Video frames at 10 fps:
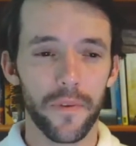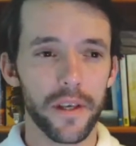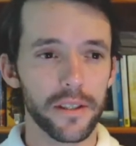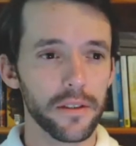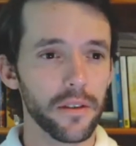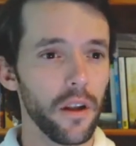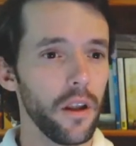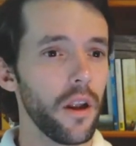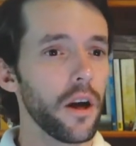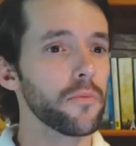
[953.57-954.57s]
This is a
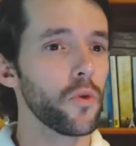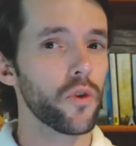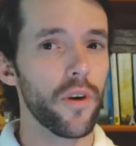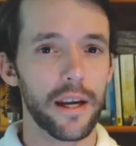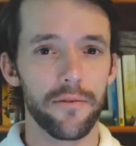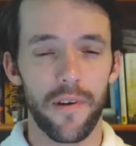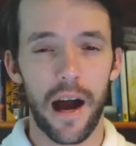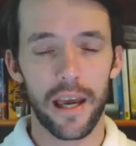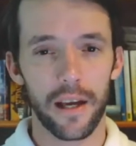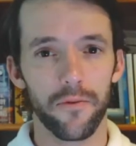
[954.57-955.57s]
lot more
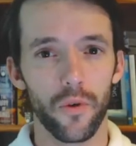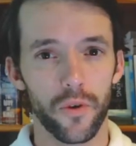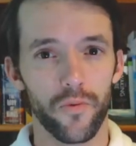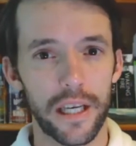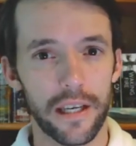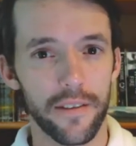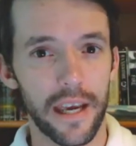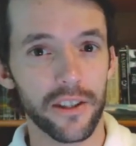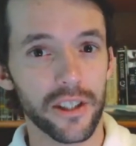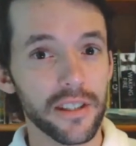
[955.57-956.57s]
gratifying for the reader
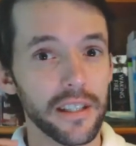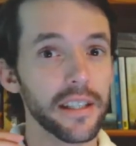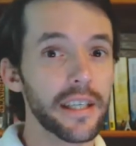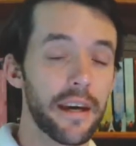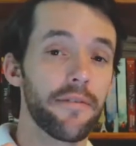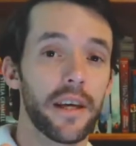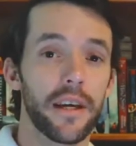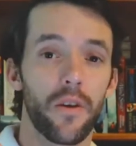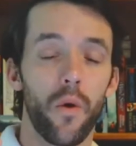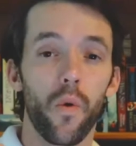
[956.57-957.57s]
than just giving
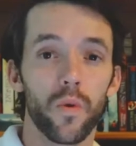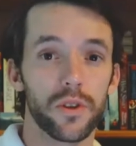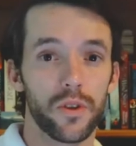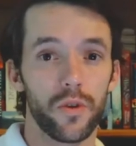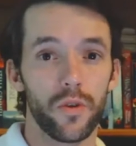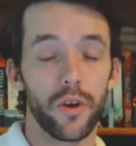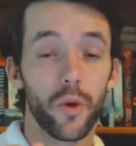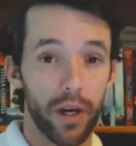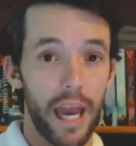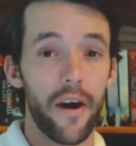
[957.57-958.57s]
it all to
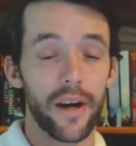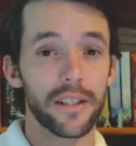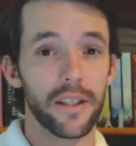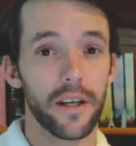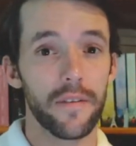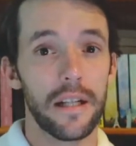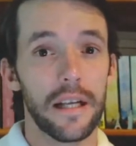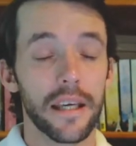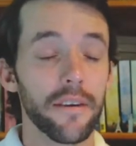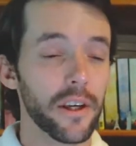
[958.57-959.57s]
your character,
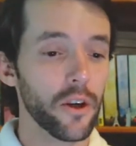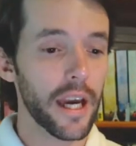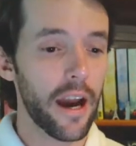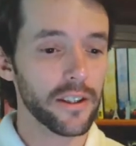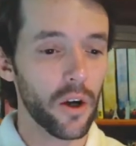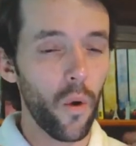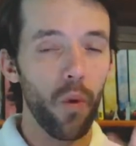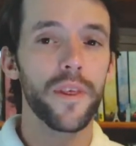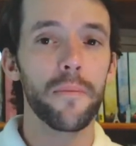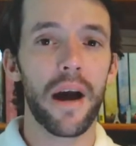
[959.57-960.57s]
giving your character
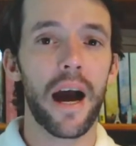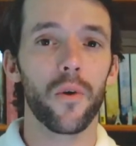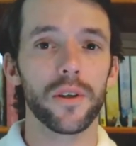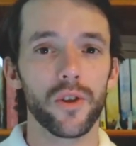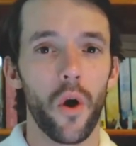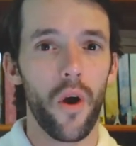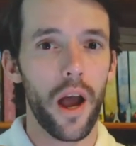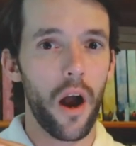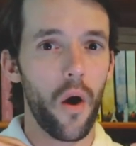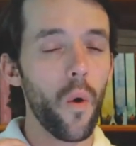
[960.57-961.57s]
all their powers
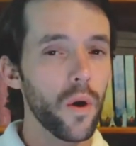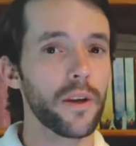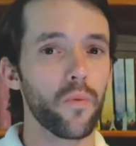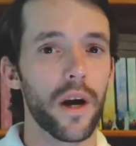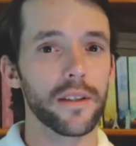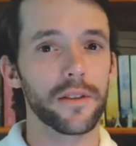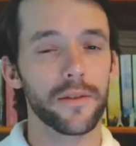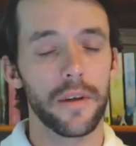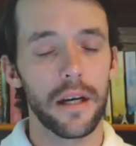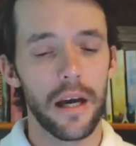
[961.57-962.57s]
all at once.